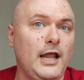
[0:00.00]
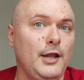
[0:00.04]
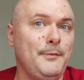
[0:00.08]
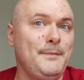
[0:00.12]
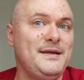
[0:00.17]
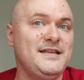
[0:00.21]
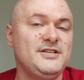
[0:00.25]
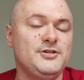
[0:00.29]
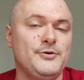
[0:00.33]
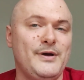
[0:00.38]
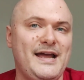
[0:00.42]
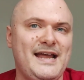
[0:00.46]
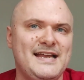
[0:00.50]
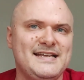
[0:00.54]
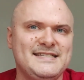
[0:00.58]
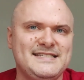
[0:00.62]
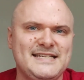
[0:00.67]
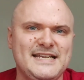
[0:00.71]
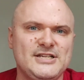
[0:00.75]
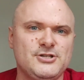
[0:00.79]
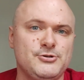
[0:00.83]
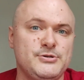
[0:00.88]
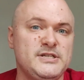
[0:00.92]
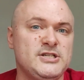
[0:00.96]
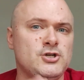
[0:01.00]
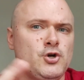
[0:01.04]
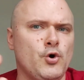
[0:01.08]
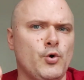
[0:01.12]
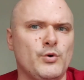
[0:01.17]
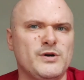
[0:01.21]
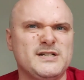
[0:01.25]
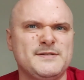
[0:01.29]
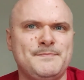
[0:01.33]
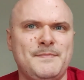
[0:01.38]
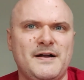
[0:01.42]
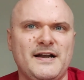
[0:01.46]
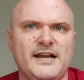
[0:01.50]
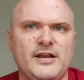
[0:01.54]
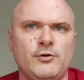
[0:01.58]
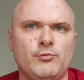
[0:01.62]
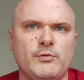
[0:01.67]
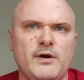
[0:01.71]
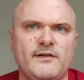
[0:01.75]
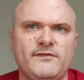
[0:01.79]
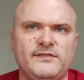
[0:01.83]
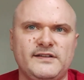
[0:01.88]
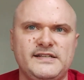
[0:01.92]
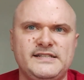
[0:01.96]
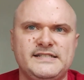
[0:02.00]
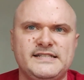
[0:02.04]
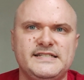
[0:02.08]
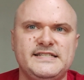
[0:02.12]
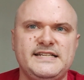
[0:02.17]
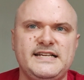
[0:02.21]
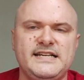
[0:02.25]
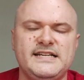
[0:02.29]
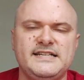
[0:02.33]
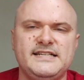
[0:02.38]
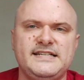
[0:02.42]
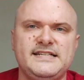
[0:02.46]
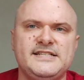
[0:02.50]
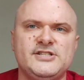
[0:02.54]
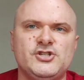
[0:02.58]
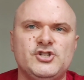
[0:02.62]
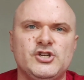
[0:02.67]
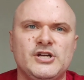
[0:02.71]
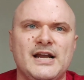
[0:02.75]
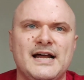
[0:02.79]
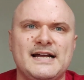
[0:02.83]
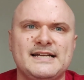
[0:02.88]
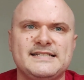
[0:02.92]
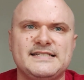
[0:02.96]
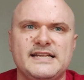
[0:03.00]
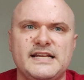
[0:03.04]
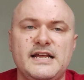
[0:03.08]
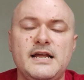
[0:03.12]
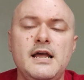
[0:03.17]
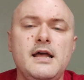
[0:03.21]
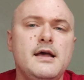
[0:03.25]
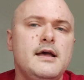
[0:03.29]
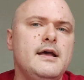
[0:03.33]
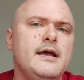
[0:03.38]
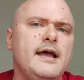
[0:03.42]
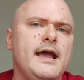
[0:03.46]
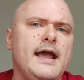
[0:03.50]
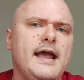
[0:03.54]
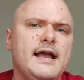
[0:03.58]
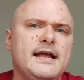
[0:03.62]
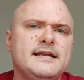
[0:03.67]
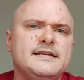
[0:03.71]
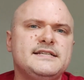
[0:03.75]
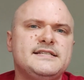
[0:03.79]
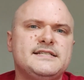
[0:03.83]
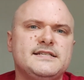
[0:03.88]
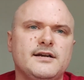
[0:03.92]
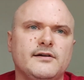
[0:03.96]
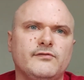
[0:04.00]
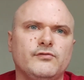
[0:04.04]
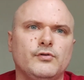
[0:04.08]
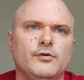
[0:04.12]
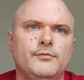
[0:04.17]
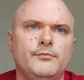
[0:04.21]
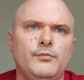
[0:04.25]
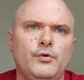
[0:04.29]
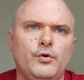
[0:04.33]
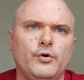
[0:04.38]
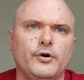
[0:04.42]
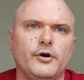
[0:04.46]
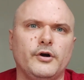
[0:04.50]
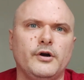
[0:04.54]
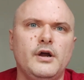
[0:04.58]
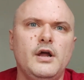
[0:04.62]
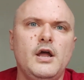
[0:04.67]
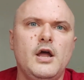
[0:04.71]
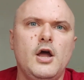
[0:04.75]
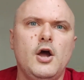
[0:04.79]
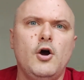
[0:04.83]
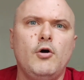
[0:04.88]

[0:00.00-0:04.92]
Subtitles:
elemental ancestries corresponding roughly to D&D's Genasi, and several more.